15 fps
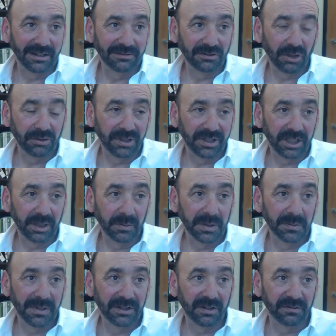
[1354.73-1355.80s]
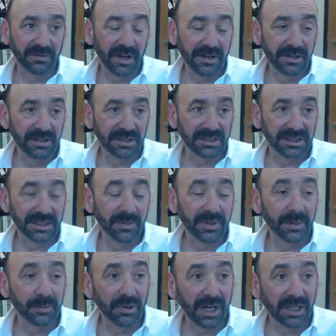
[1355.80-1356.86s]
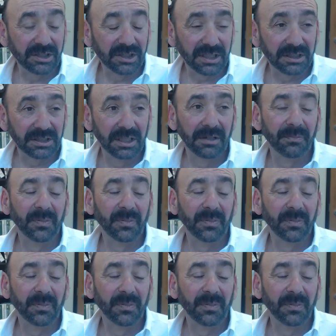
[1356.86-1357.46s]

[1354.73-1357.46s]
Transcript: i've told you a little bit about the funders and some of the projects